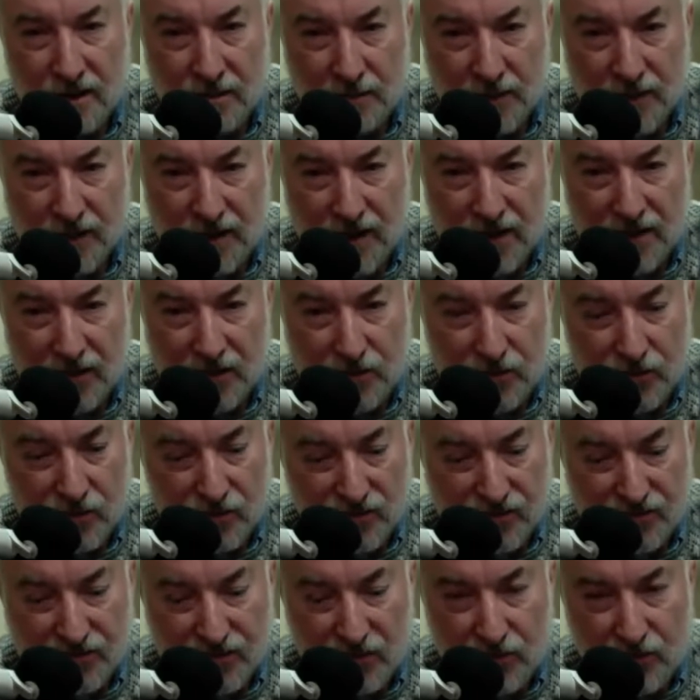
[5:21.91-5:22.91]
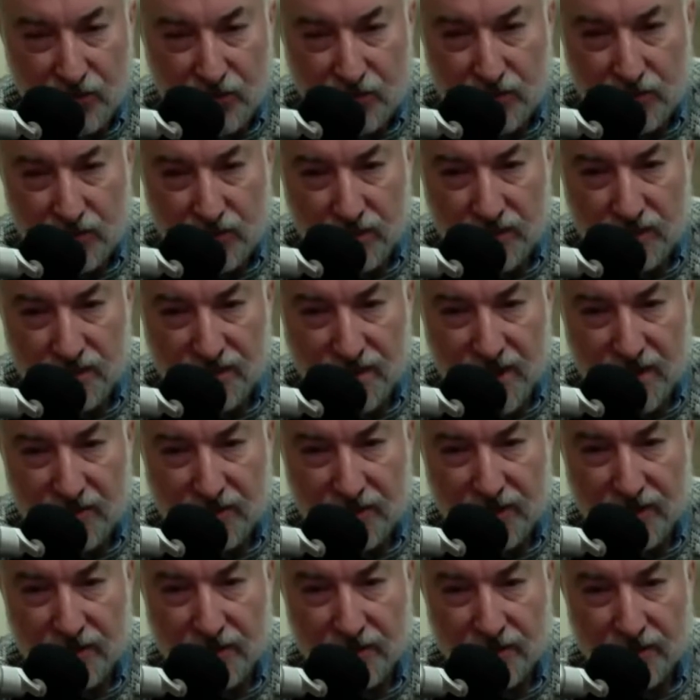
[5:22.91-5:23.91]
But yet you just flew down
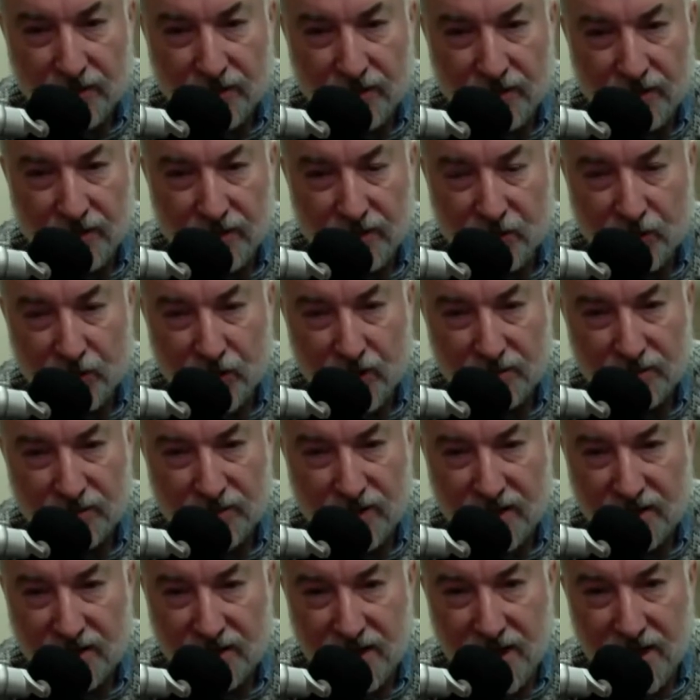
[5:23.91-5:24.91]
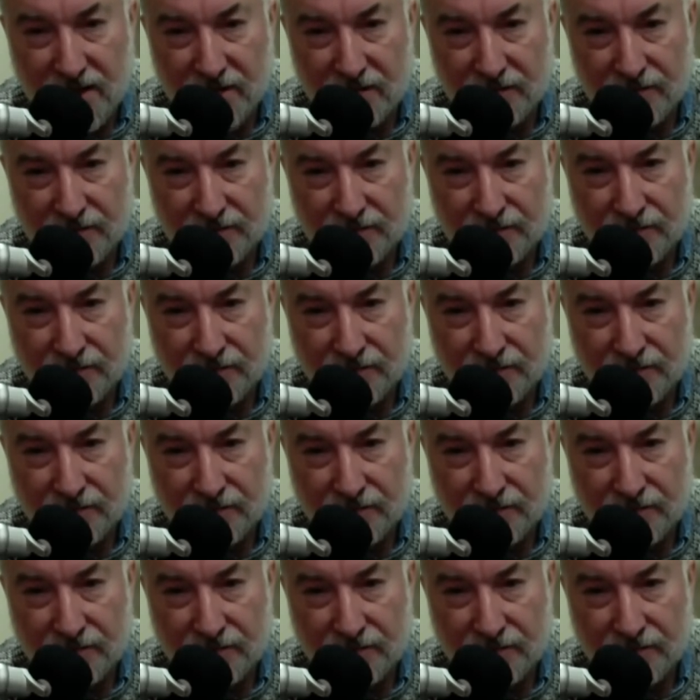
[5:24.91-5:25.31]
here. You're upside down.